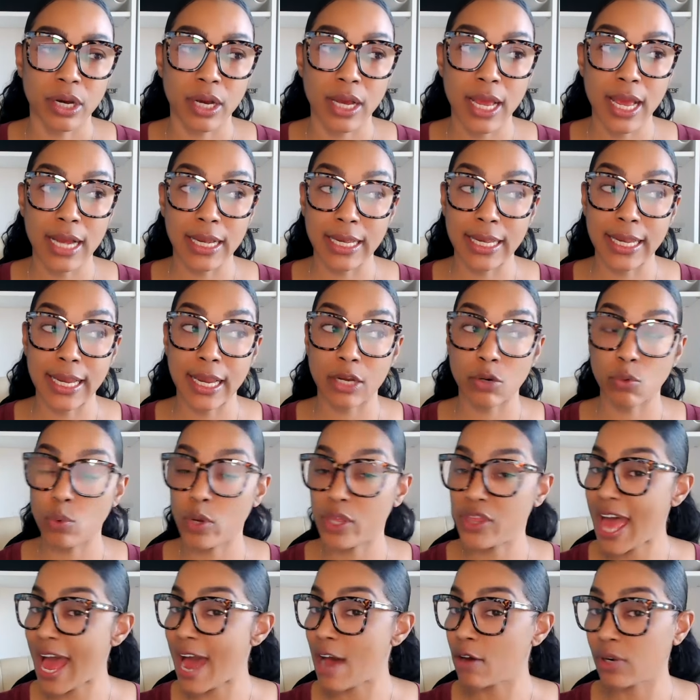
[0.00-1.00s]
again,
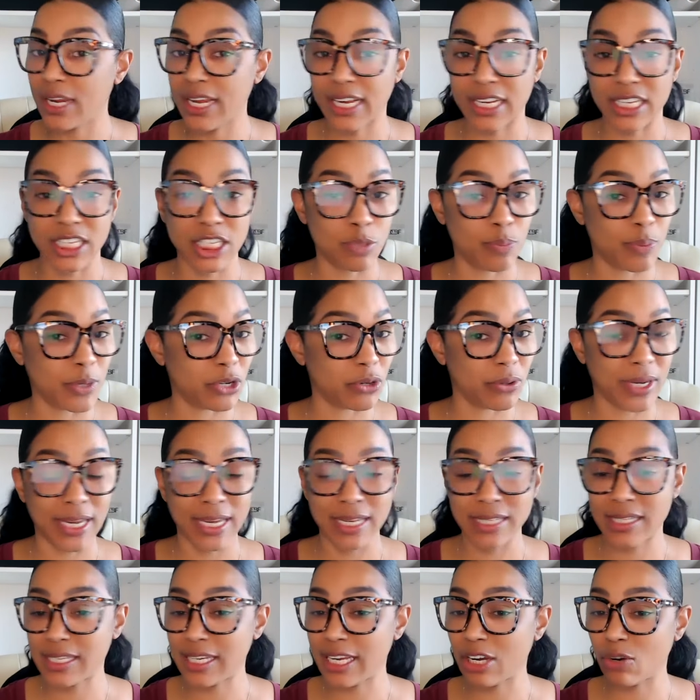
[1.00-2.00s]
without
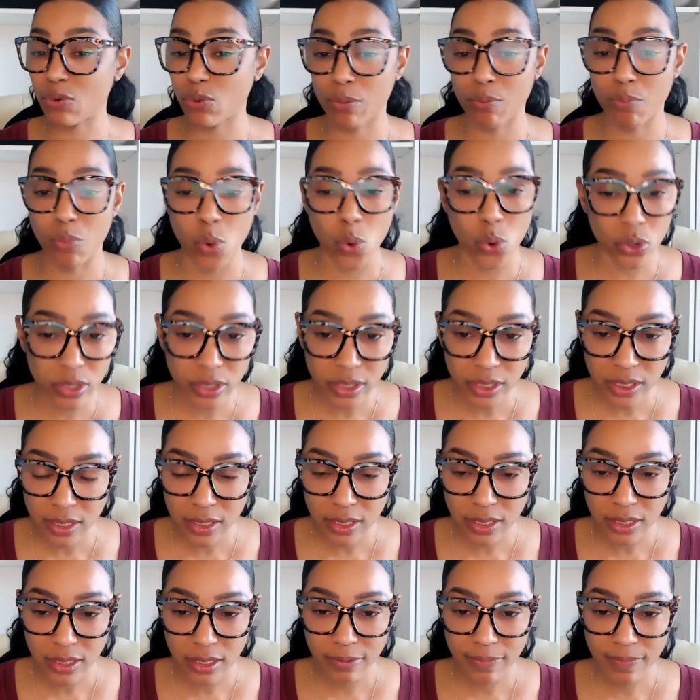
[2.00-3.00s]
experiencing remorse
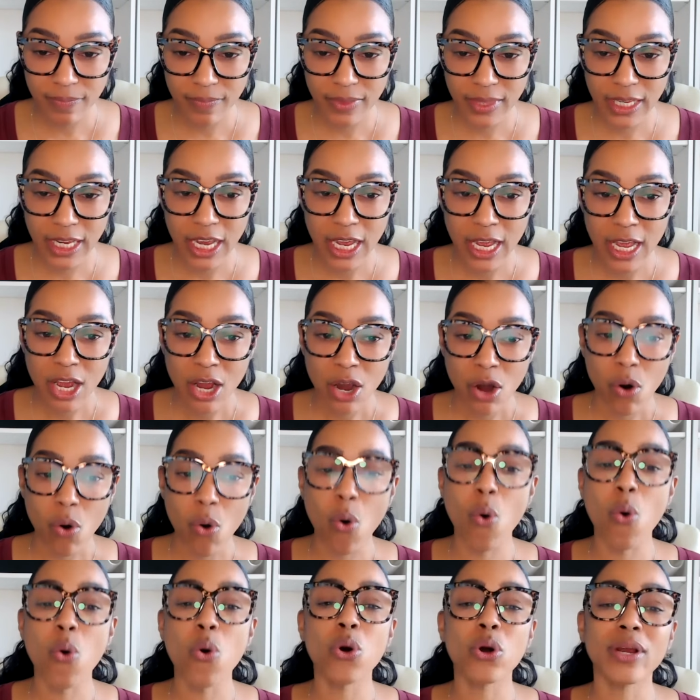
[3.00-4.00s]

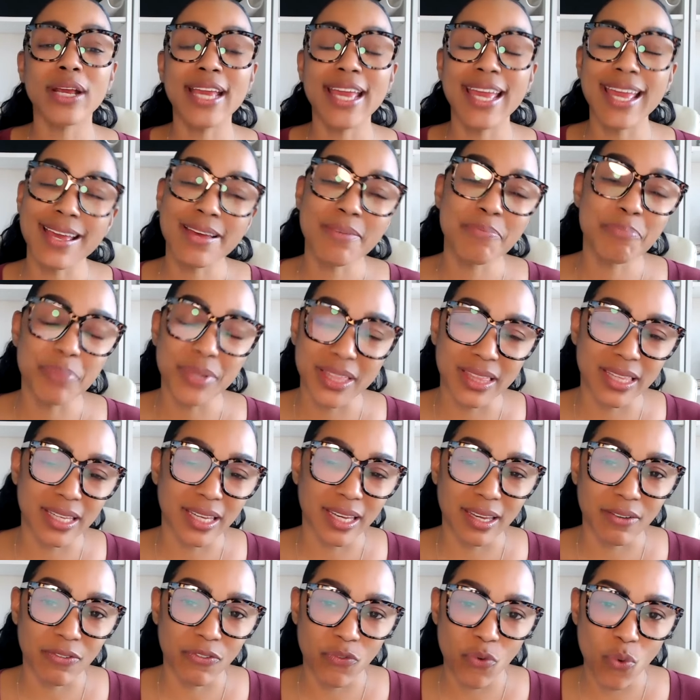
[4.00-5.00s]
or
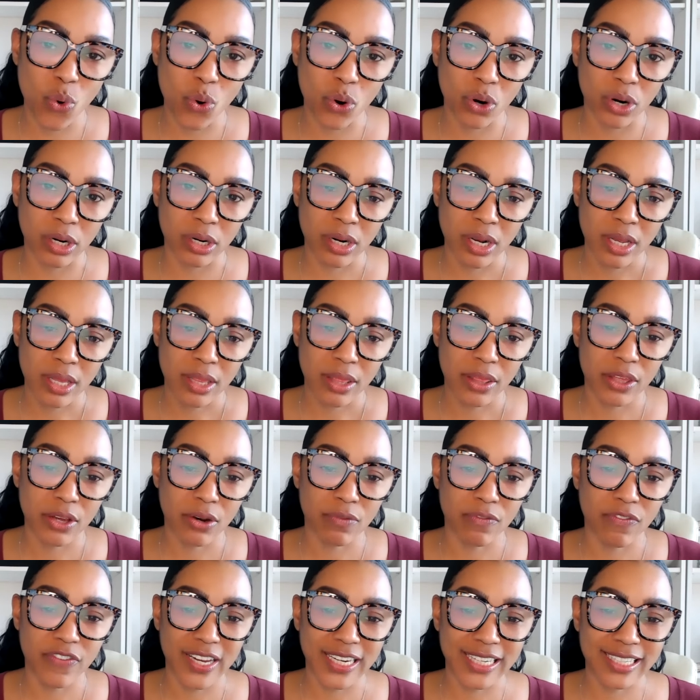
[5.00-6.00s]
empathy for their
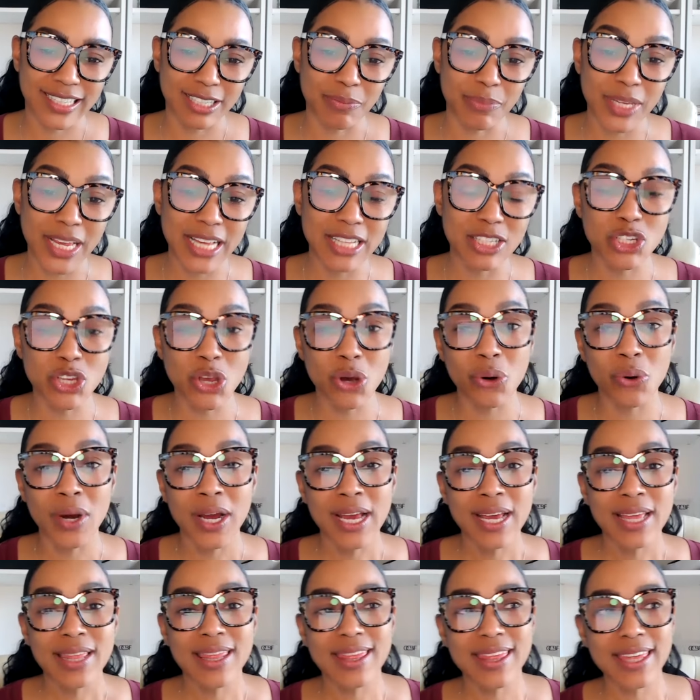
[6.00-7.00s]
victims. And so
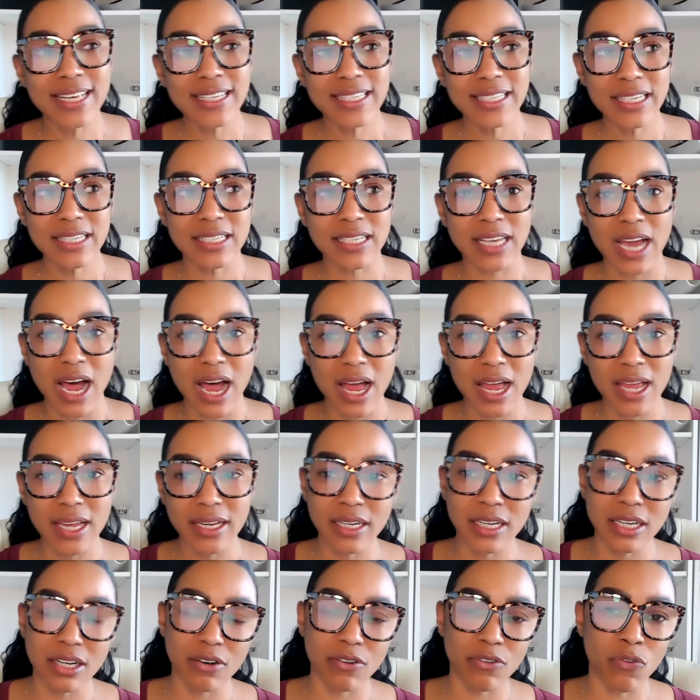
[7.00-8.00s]
this is
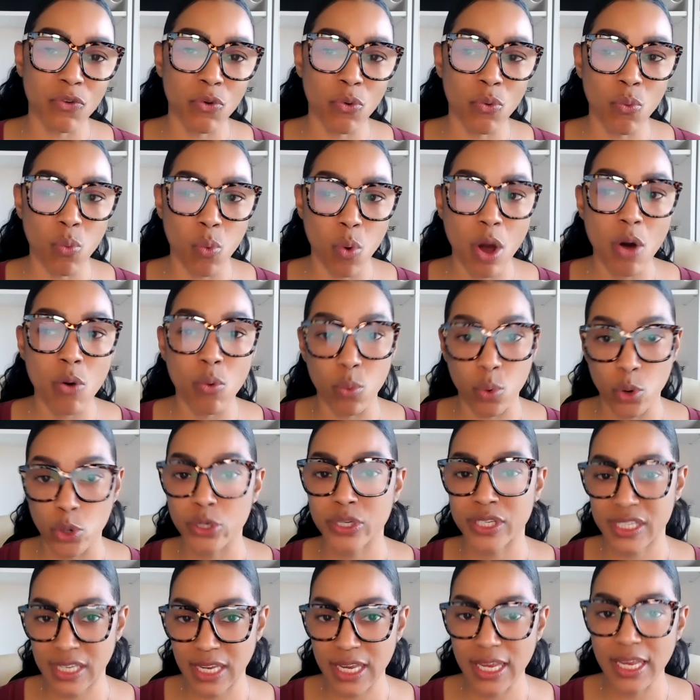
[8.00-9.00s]
kind of what we're
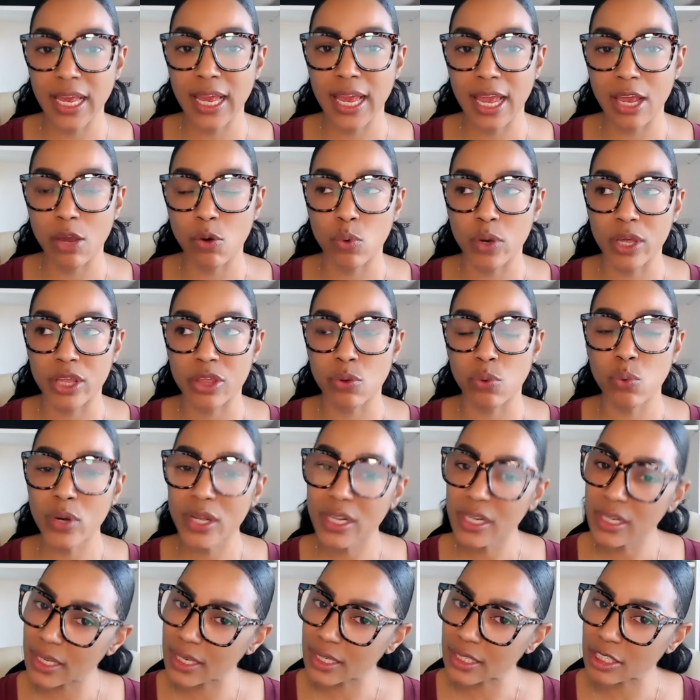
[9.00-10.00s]
seeing with
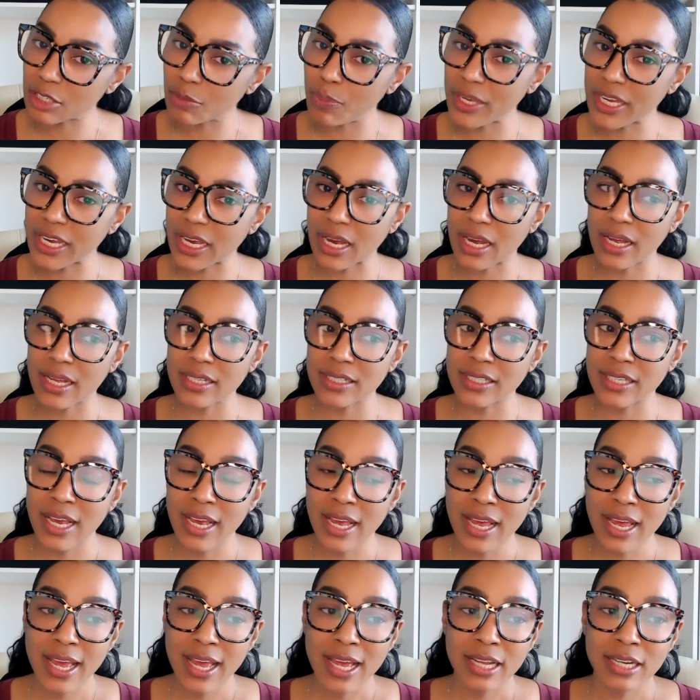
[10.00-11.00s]
Willis because
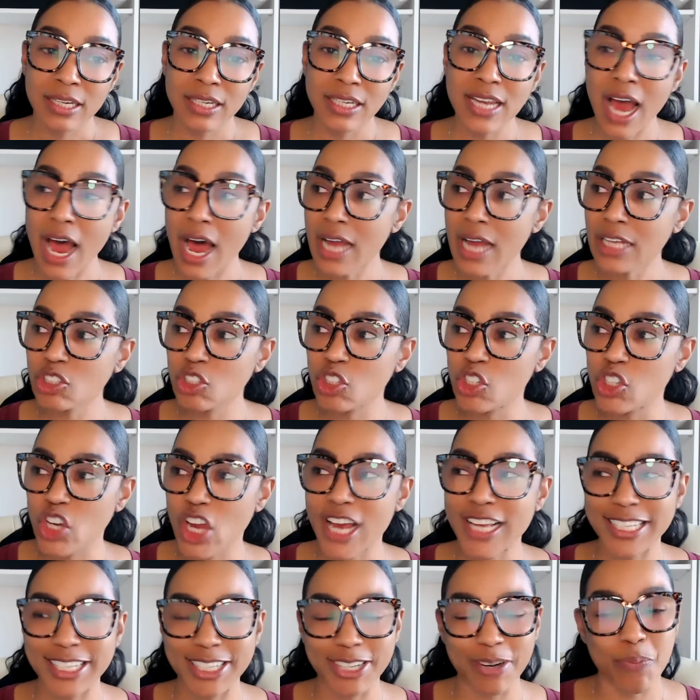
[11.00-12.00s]
not
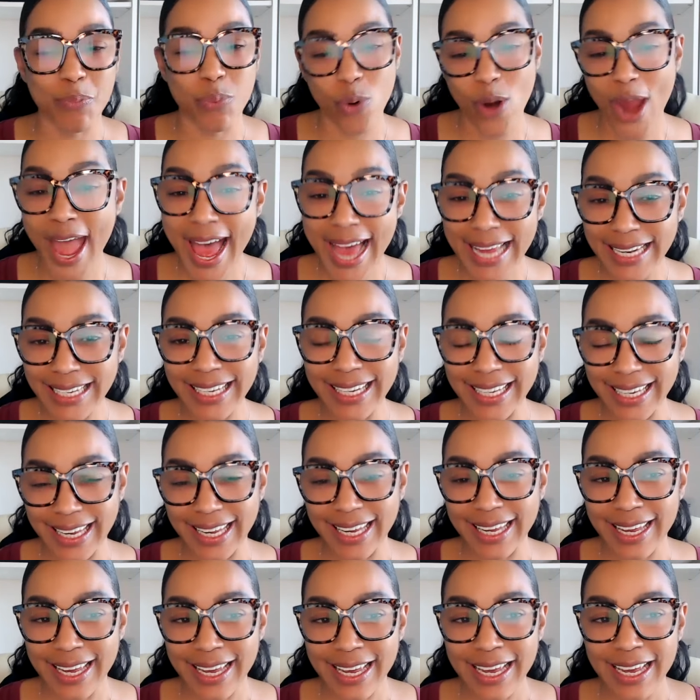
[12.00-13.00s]
just
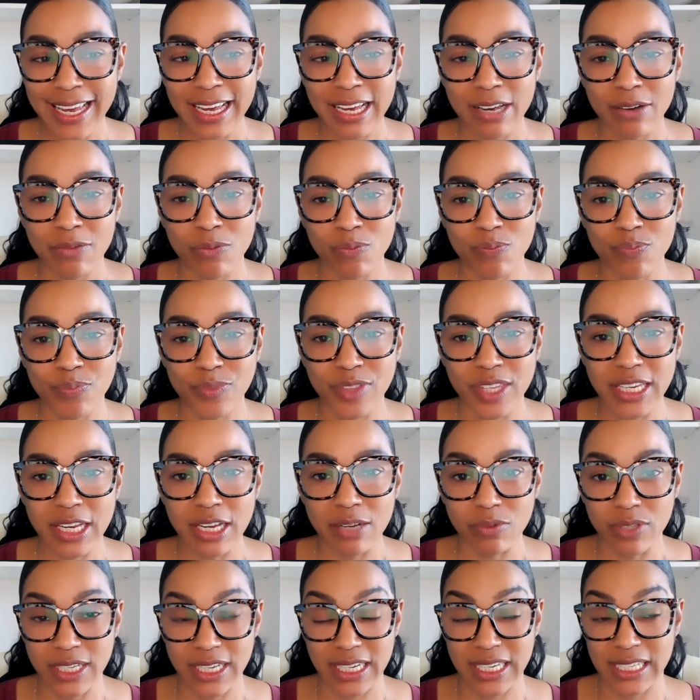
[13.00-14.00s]
Bradley
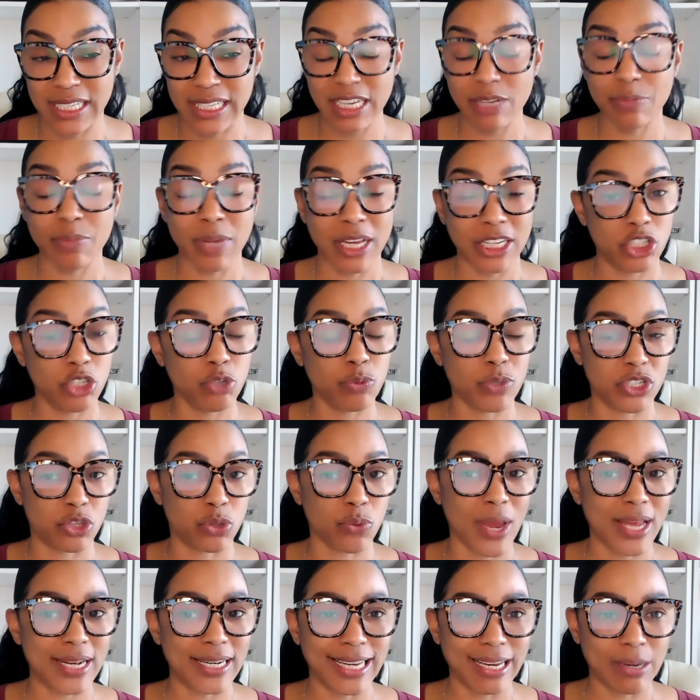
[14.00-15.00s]
did it seem like she was
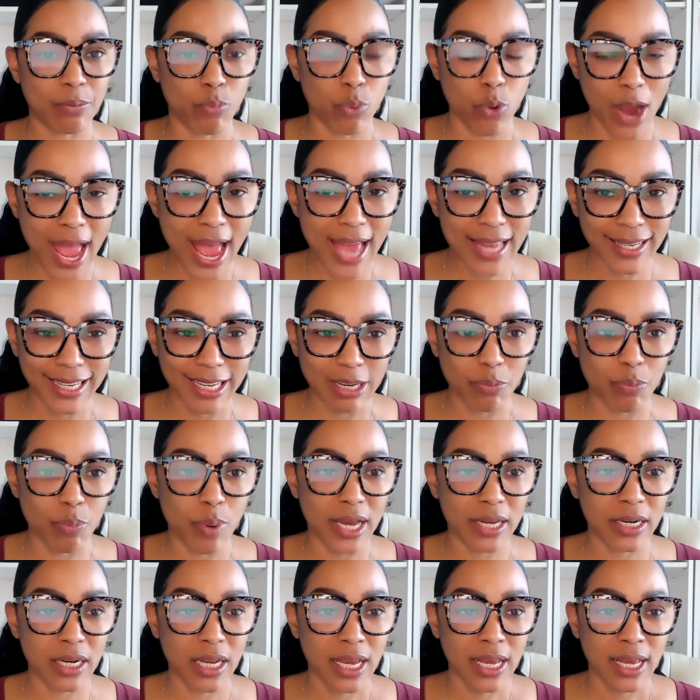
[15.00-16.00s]
threatening Bradley,
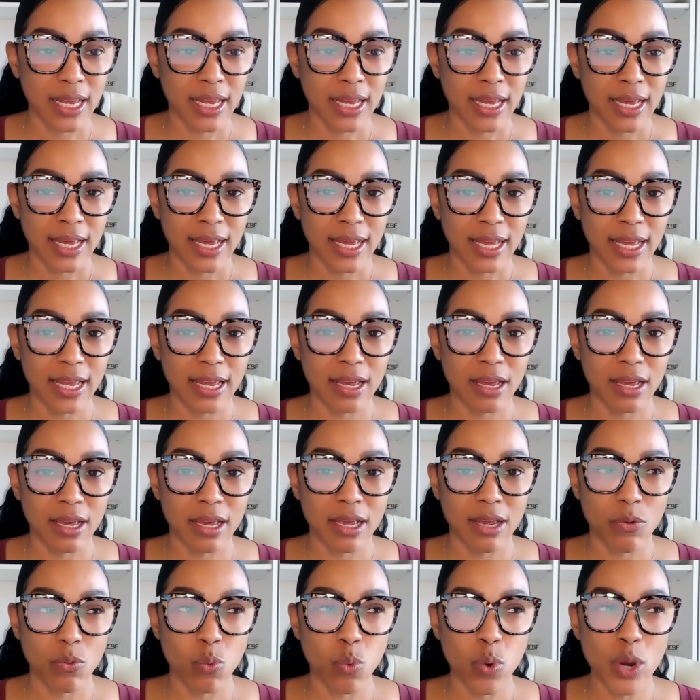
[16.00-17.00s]
but
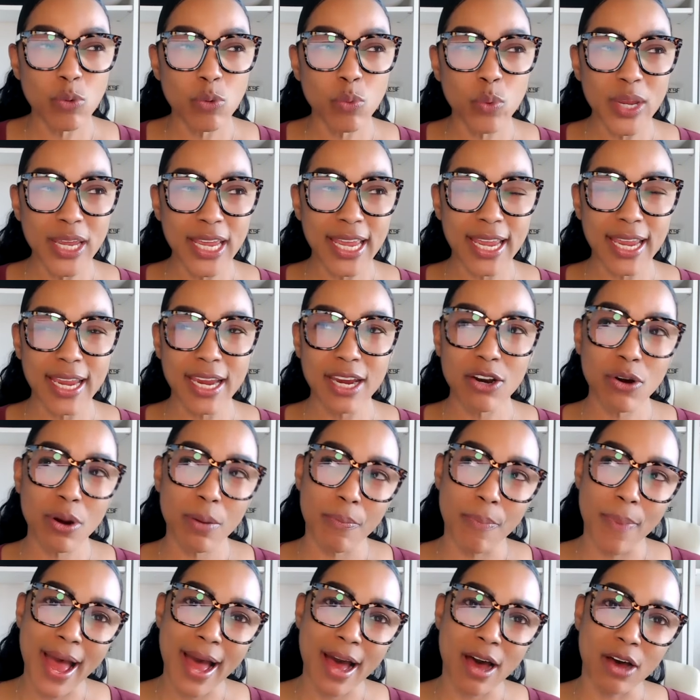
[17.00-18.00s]
when we hear
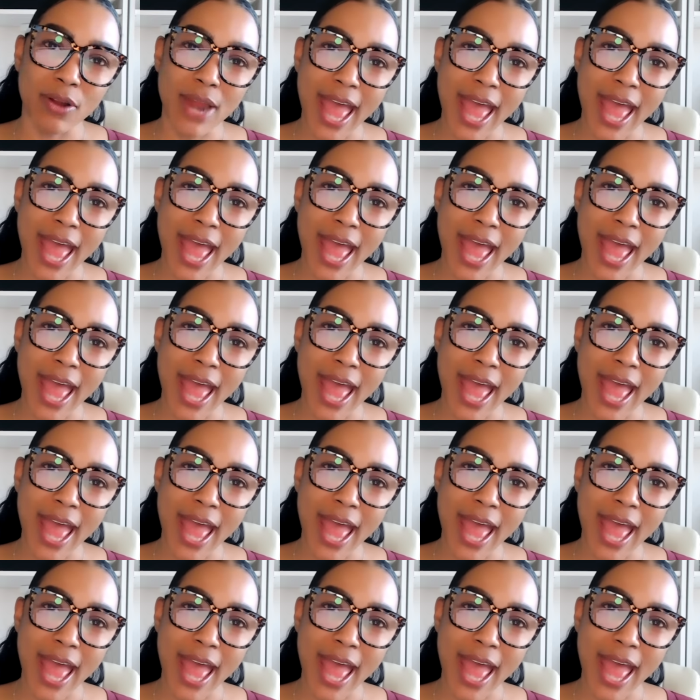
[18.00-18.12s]
about